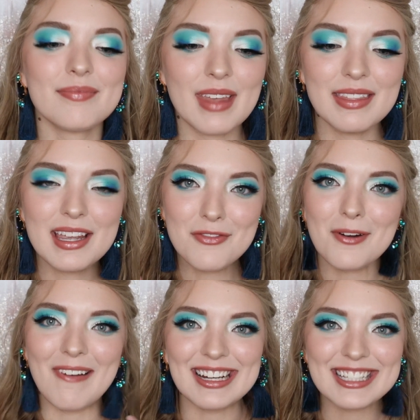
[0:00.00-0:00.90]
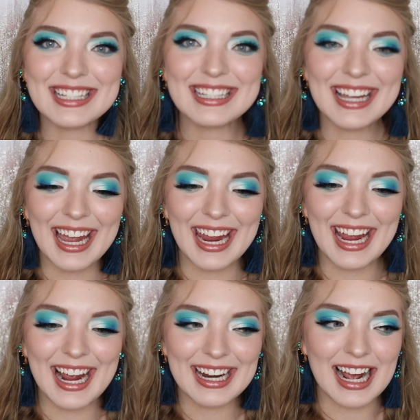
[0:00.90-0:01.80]
thank you for watching,
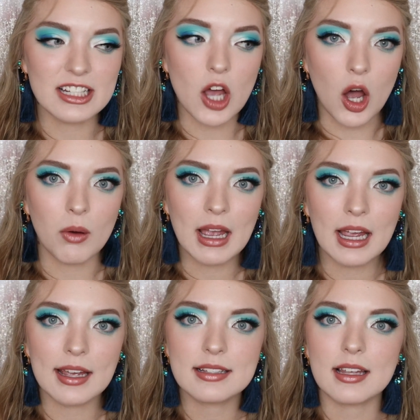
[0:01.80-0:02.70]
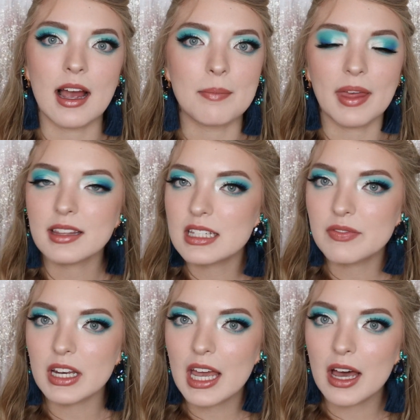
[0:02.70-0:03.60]
and as always, like this
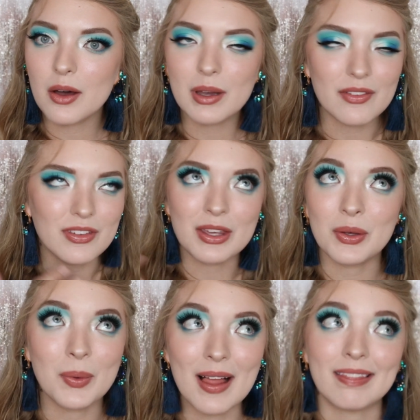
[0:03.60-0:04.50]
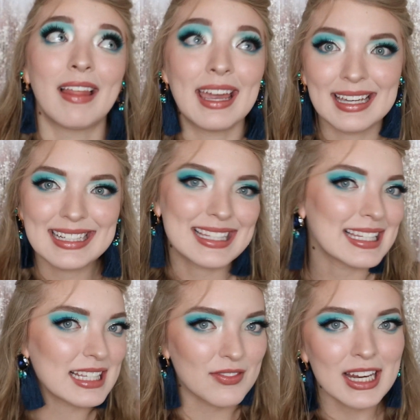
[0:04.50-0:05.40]
video if you liked
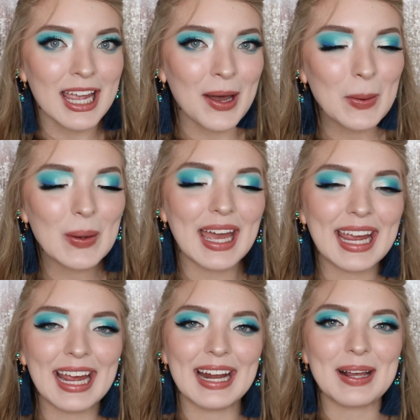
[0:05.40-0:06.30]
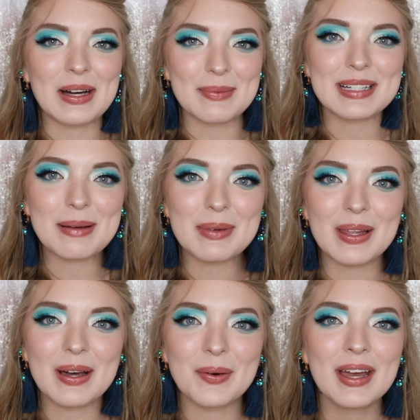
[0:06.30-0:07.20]
this video, and comment down
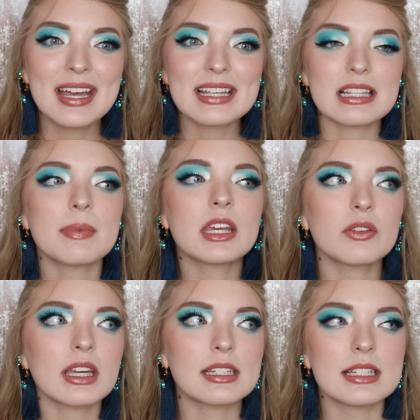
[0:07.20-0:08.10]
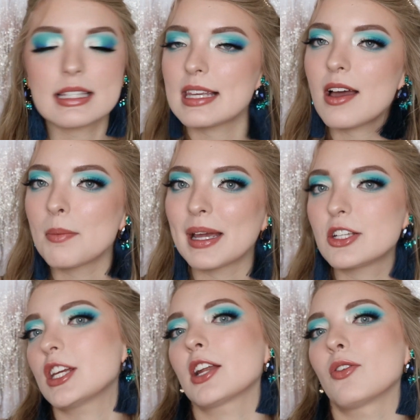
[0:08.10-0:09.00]
below something you'd like to see on my
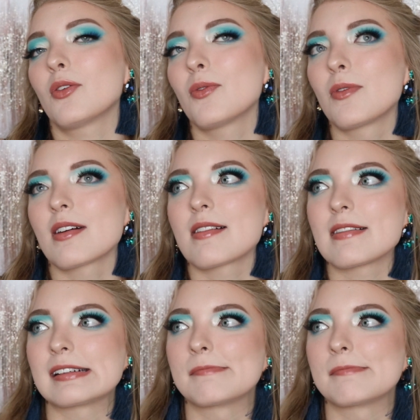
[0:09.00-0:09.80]
channel, or